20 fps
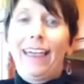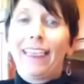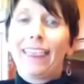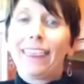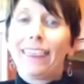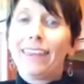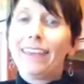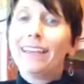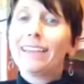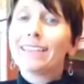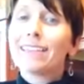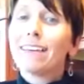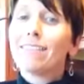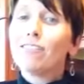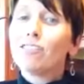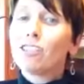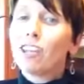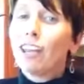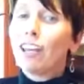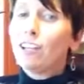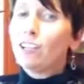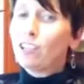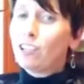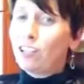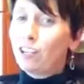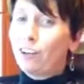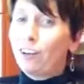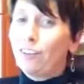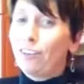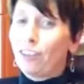Things have changed
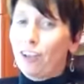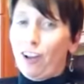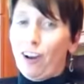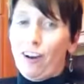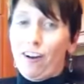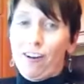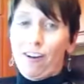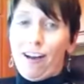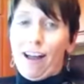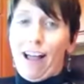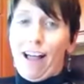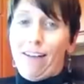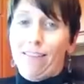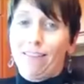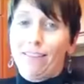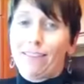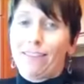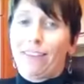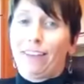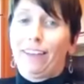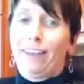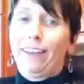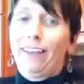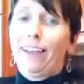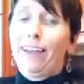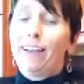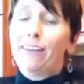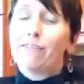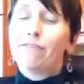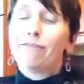here at the Carter house.
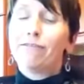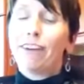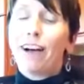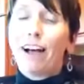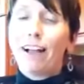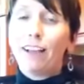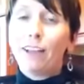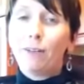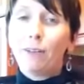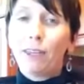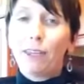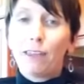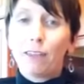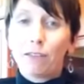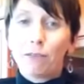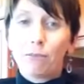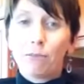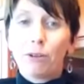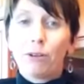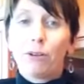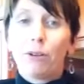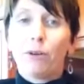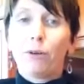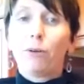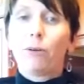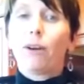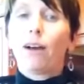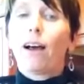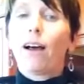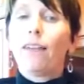Following
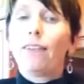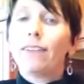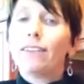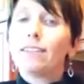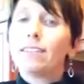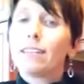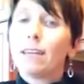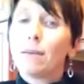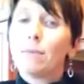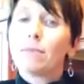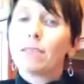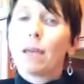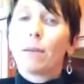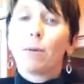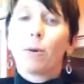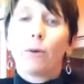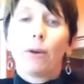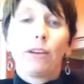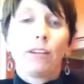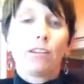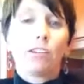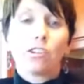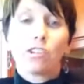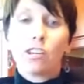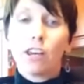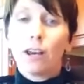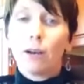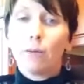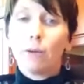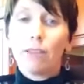through on the tips I'm going to
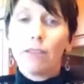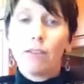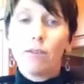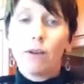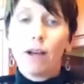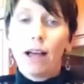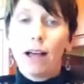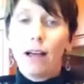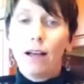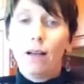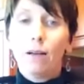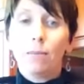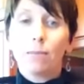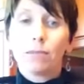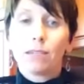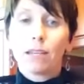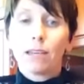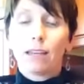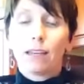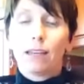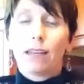share with you helped.